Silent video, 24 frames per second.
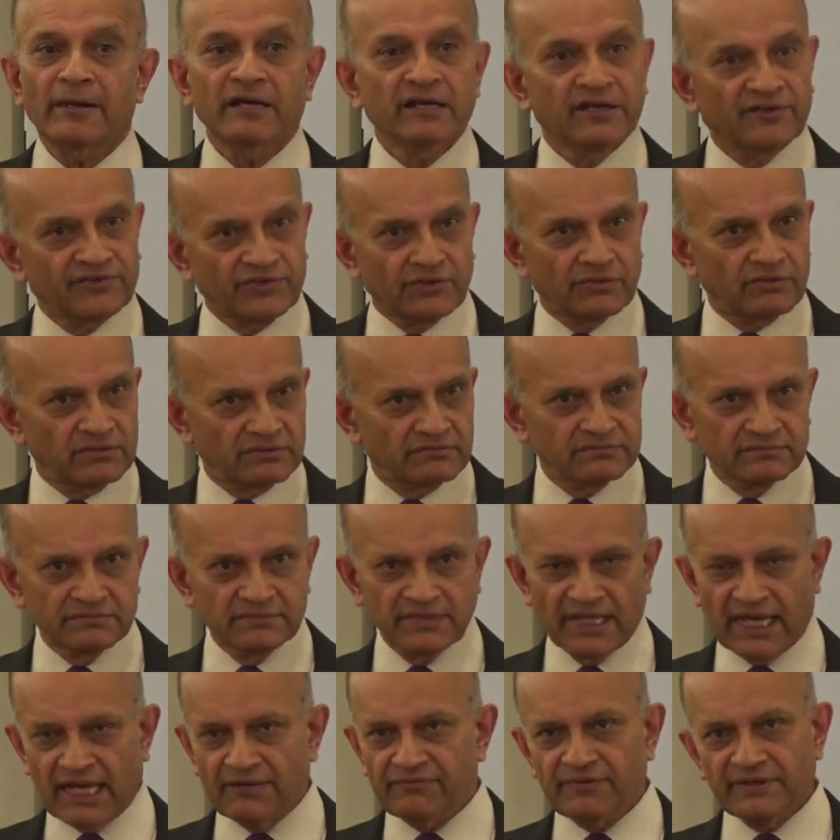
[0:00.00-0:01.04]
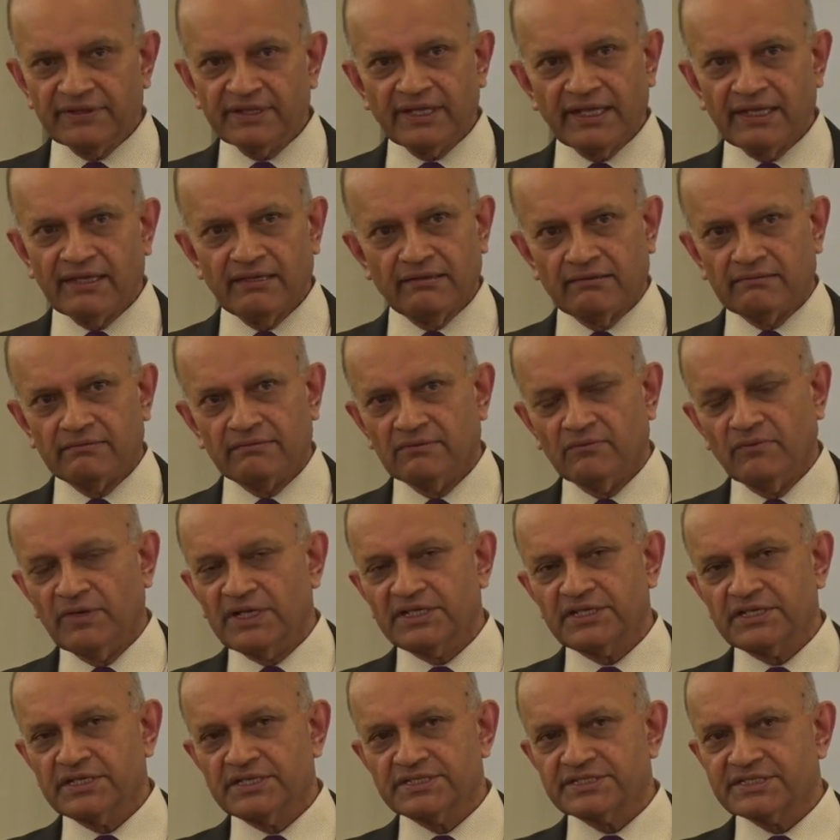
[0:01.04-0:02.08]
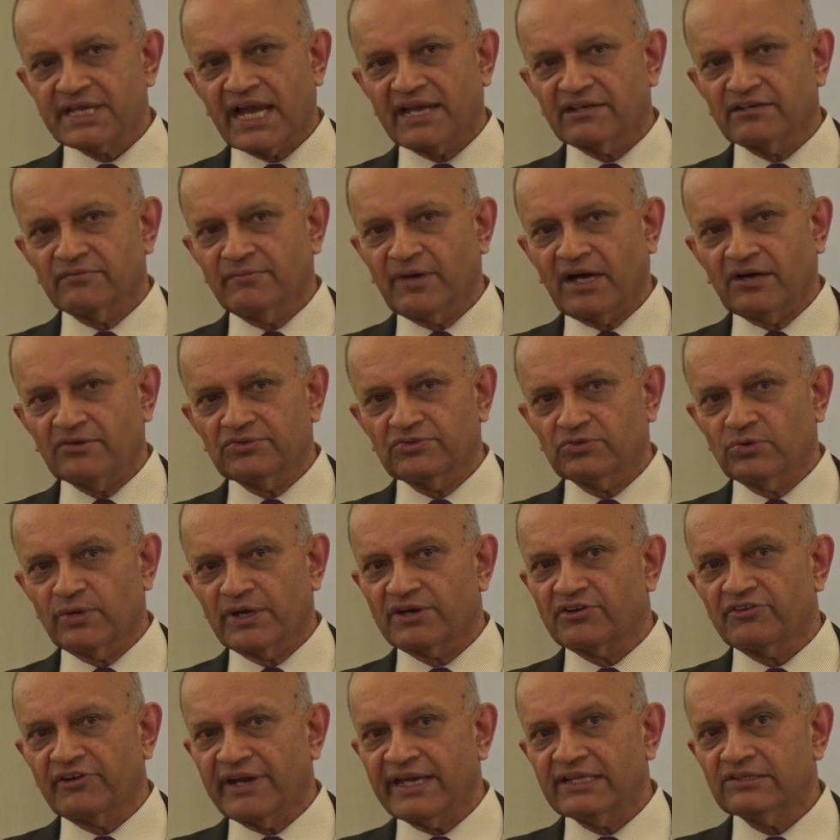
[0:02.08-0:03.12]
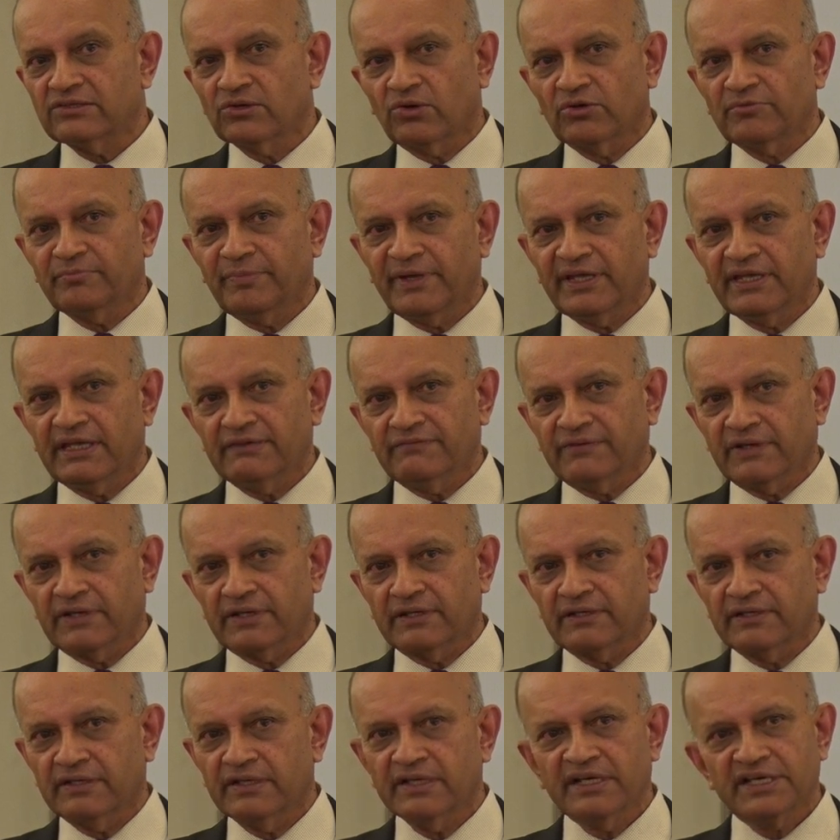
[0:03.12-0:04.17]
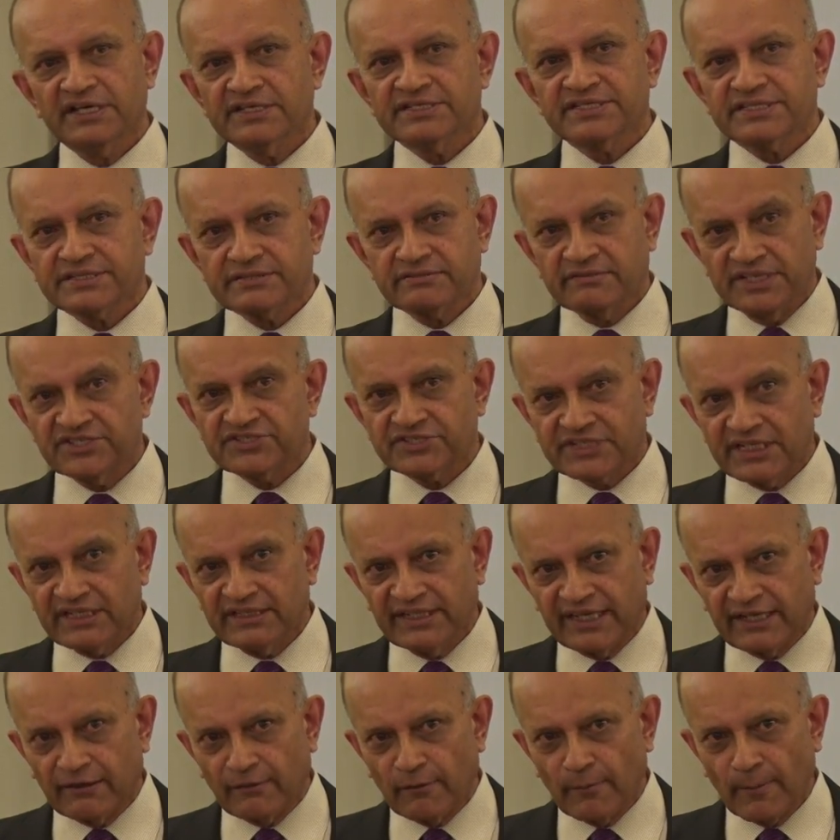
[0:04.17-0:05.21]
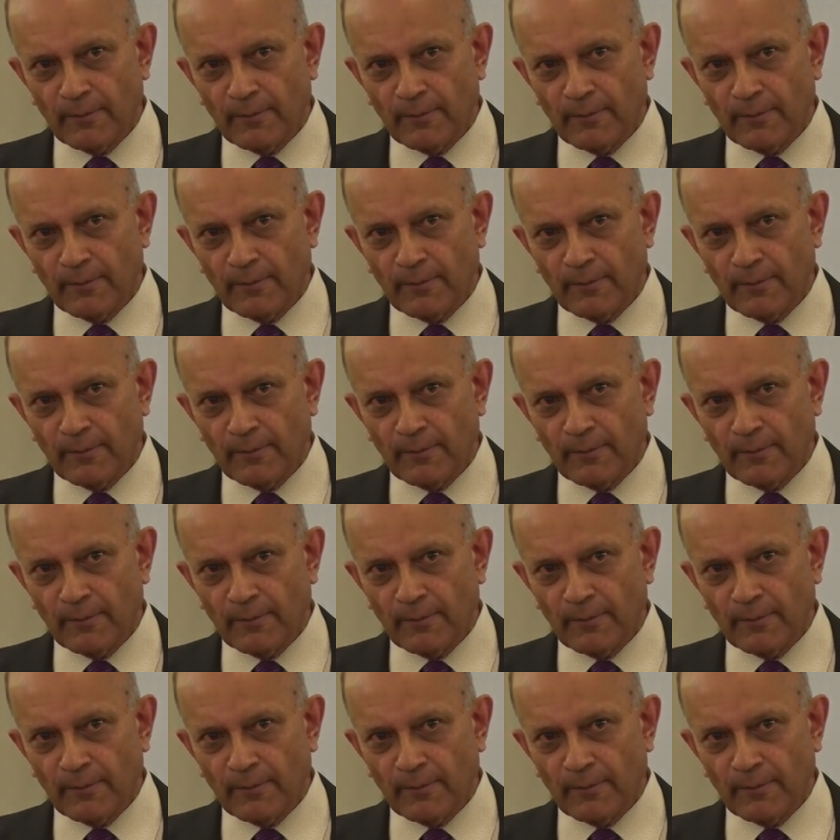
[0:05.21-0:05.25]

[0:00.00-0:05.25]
So everything which is tantamount to a gray loan being given is stealing,